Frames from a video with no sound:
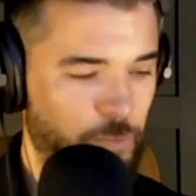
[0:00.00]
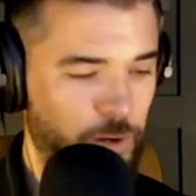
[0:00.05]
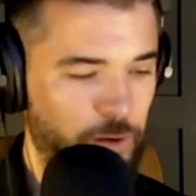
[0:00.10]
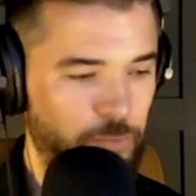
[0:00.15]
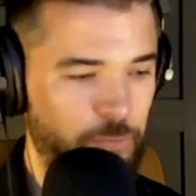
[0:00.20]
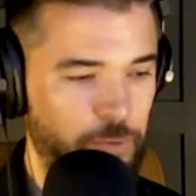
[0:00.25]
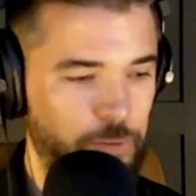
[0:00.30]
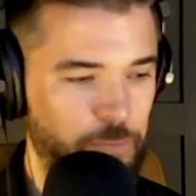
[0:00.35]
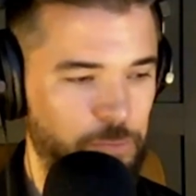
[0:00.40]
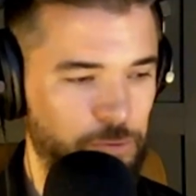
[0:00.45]

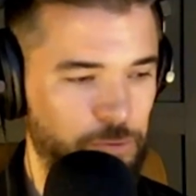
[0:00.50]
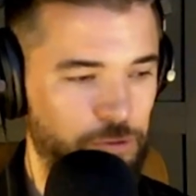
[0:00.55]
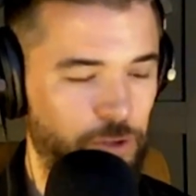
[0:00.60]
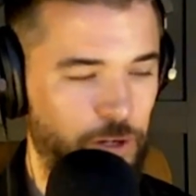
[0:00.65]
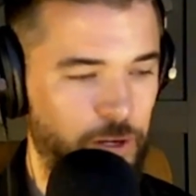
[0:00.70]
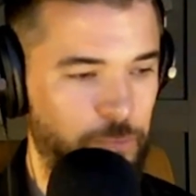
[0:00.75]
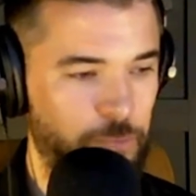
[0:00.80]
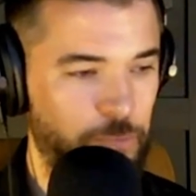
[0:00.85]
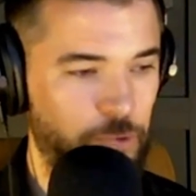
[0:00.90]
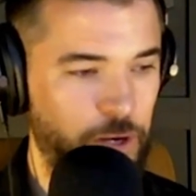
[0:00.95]
when people
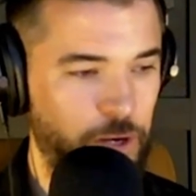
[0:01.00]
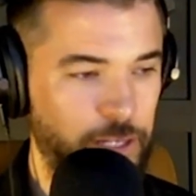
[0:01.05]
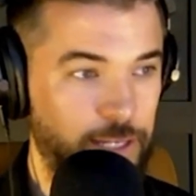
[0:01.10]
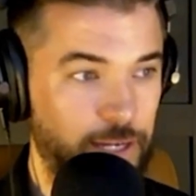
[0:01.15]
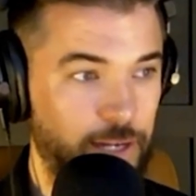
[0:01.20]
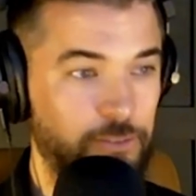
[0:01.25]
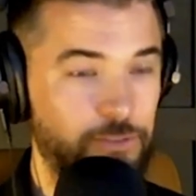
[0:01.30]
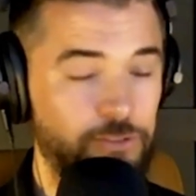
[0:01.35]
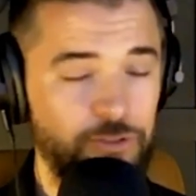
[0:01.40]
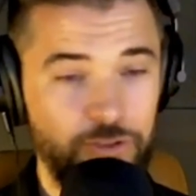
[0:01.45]
try to
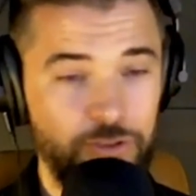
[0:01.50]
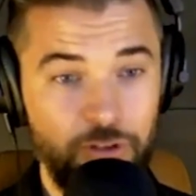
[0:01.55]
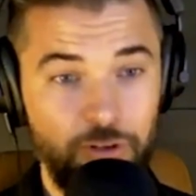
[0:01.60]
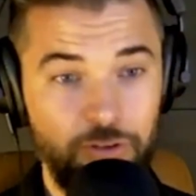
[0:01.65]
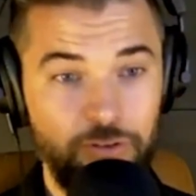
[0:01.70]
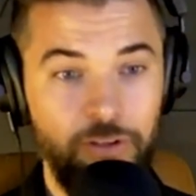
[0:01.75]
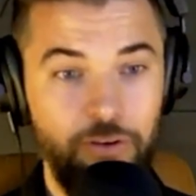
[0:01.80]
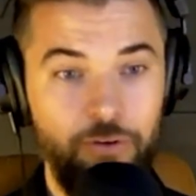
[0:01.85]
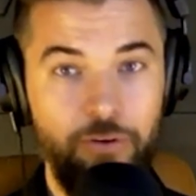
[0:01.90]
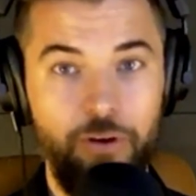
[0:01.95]
break out and
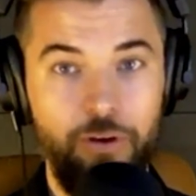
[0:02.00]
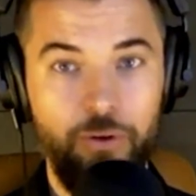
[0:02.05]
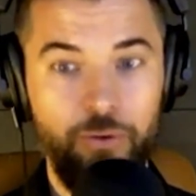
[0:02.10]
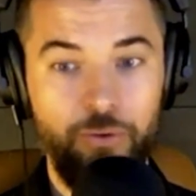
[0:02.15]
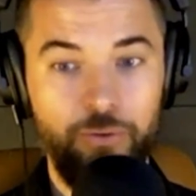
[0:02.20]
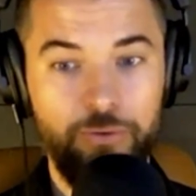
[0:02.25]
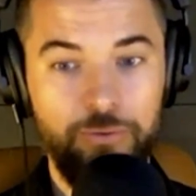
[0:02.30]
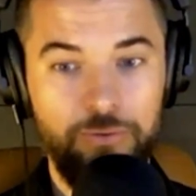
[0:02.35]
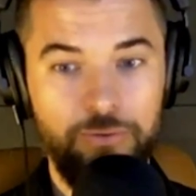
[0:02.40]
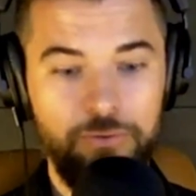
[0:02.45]
start their
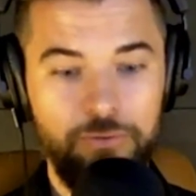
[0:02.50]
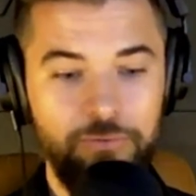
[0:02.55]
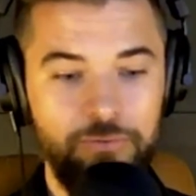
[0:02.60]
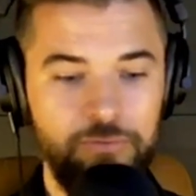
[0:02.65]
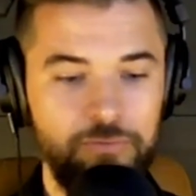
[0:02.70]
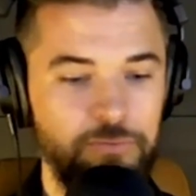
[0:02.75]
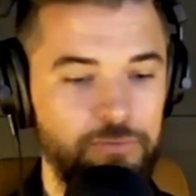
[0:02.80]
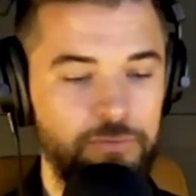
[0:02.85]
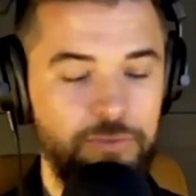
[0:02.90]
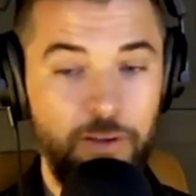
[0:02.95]
own
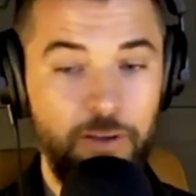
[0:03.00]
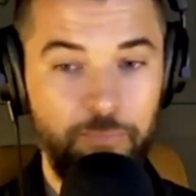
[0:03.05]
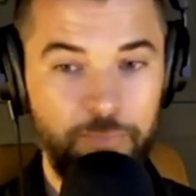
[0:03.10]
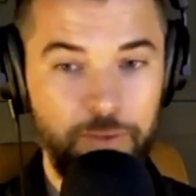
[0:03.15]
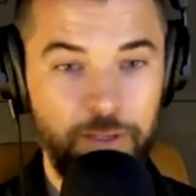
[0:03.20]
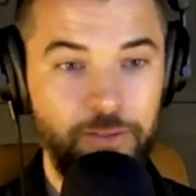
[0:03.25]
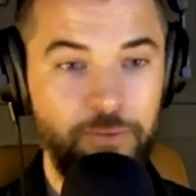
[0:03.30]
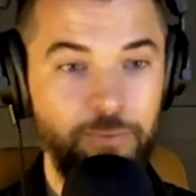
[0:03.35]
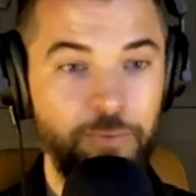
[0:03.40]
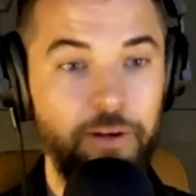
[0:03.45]

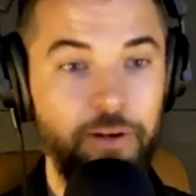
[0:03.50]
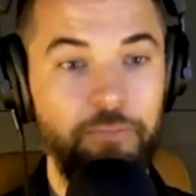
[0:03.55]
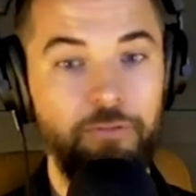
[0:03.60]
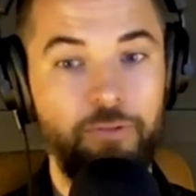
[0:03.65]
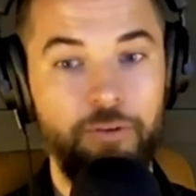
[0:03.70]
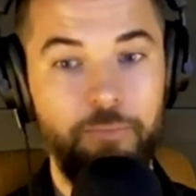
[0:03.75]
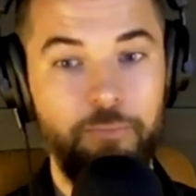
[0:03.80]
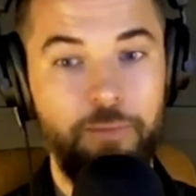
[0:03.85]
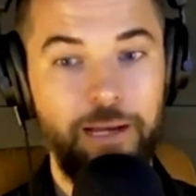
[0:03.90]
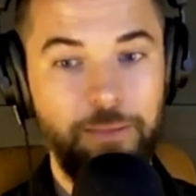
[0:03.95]
something,
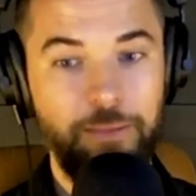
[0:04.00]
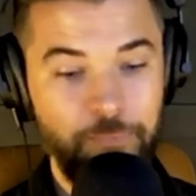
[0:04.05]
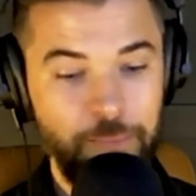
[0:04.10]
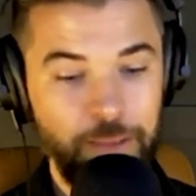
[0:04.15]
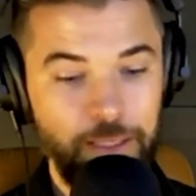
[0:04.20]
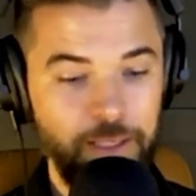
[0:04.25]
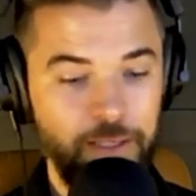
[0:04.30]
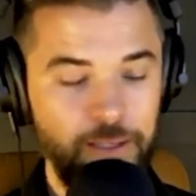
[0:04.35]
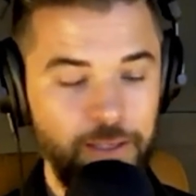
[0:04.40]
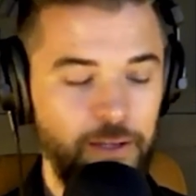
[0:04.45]
whatever it might
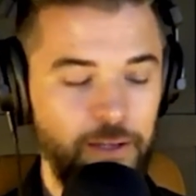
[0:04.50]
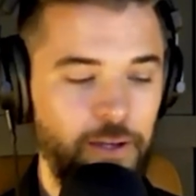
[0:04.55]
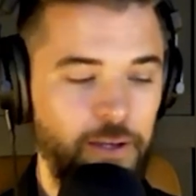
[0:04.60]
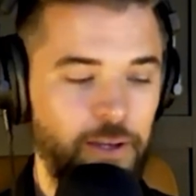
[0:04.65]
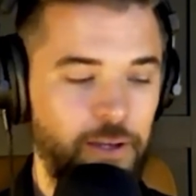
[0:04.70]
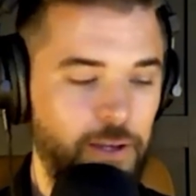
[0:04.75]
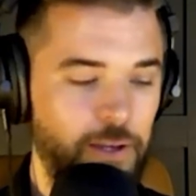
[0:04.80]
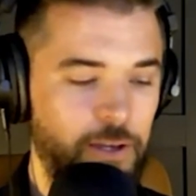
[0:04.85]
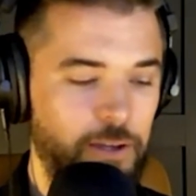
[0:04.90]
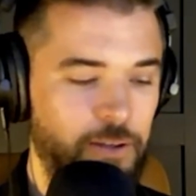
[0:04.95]
be,
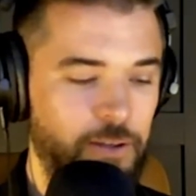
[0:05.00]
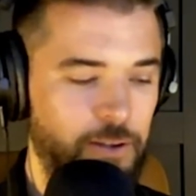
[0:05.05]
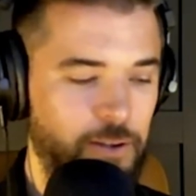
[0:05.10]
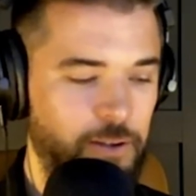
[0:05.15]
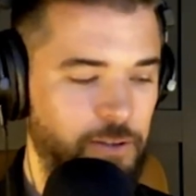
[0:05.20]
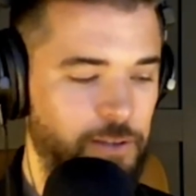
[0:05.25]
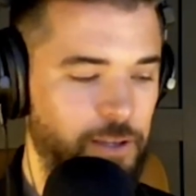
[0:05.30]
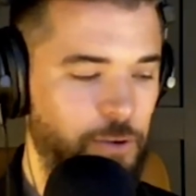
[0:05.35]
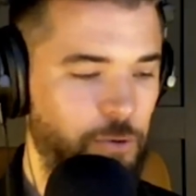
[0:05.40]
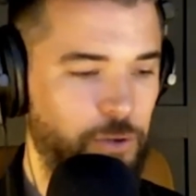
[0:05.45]

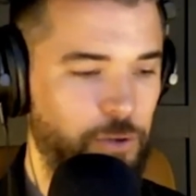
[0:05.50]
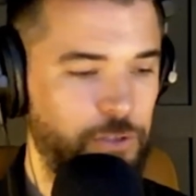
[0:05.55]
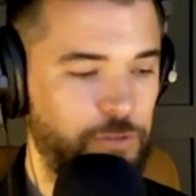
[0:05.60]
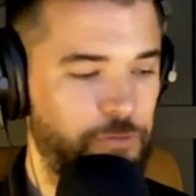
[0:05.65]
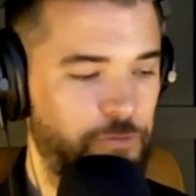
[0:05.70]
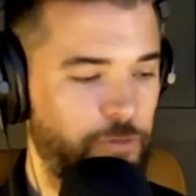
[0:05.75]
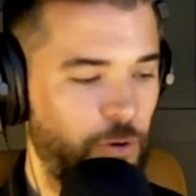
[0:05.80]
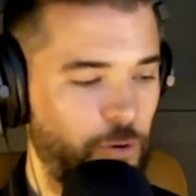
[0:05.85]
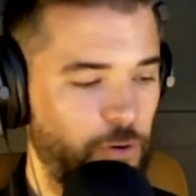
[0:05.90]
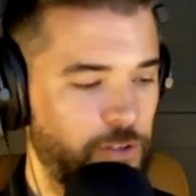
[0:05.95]
they always
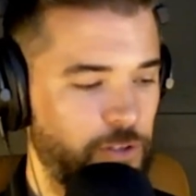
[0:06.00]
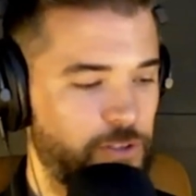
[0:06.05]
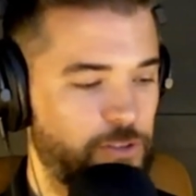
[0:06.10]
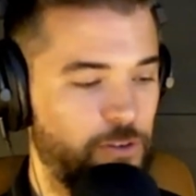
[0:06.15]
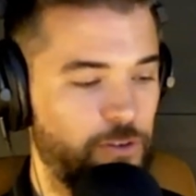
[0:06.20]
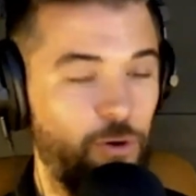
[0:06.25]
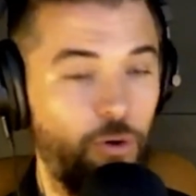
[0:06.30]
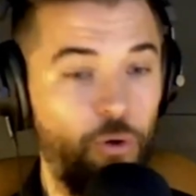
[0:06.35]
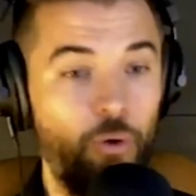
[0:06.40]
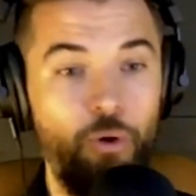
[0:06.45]
focus
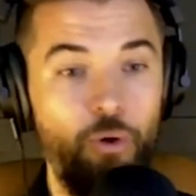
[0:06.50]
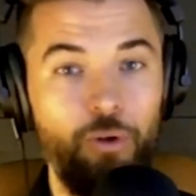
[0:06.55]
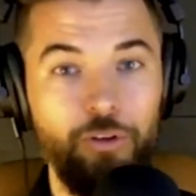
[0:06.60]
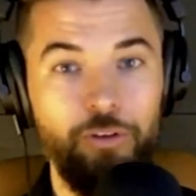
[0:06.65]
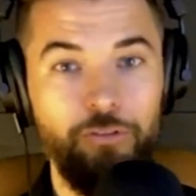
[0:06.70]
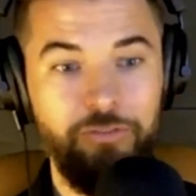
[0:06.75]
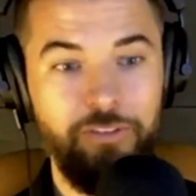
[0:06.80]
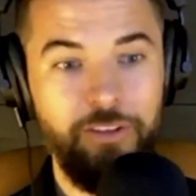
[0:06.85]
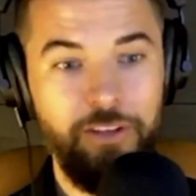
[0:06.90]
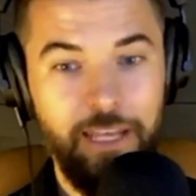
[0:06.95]
on
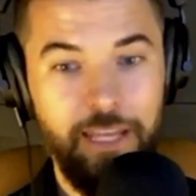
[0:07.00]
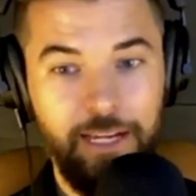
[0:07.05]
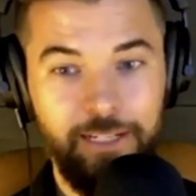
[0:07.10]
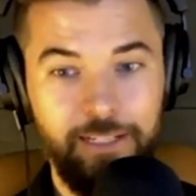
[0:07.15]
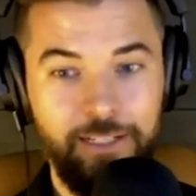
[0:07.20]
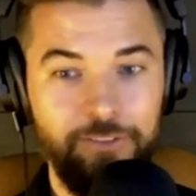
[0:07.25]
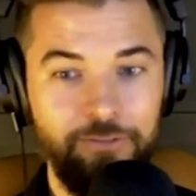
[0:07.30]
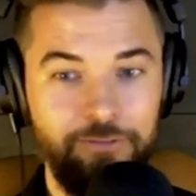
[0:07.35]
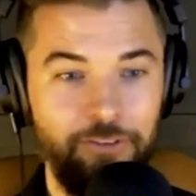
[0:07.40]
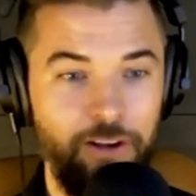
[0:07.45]
all of the
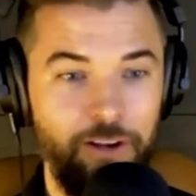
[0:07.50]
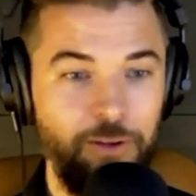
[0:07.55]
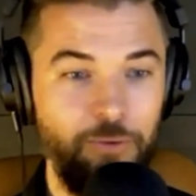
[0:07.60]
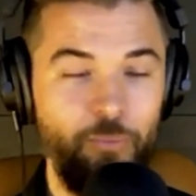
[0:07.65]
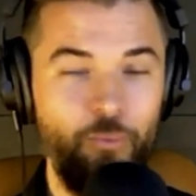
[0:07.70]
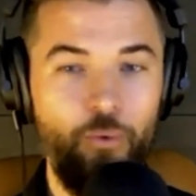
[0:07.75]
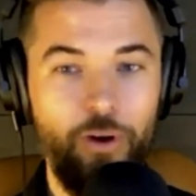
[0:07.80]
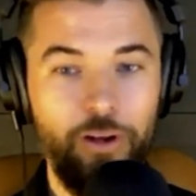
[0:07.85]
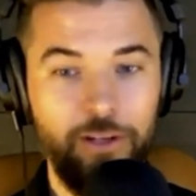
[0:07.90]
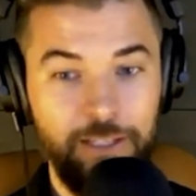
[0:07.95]
negative, right?
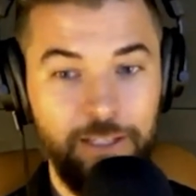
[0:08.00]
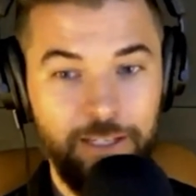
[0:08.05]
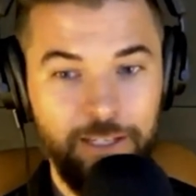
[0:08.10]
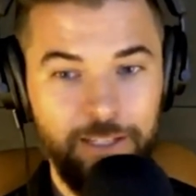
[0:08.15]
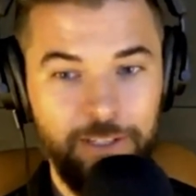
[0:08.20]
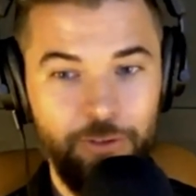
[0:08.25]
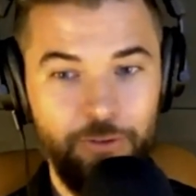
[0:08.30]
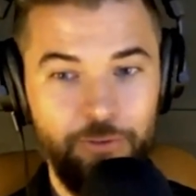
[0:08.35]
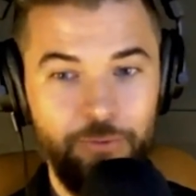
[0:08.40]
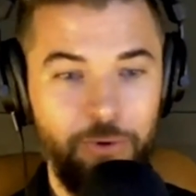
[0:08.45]
What
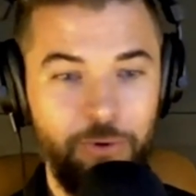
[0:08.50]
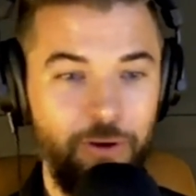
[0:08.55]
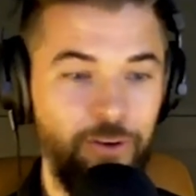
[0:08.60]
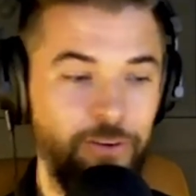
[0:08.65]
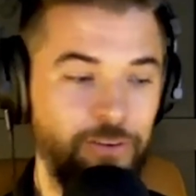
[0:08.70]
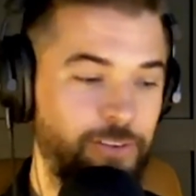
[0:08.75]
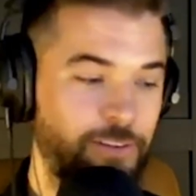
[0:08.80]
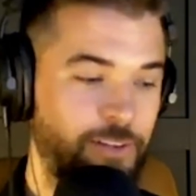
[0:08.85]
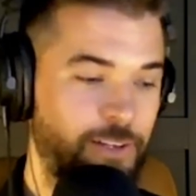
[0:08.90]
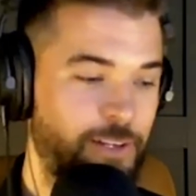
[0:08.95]
can go
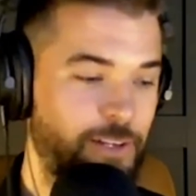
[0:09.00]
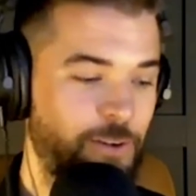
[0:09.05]
wrong?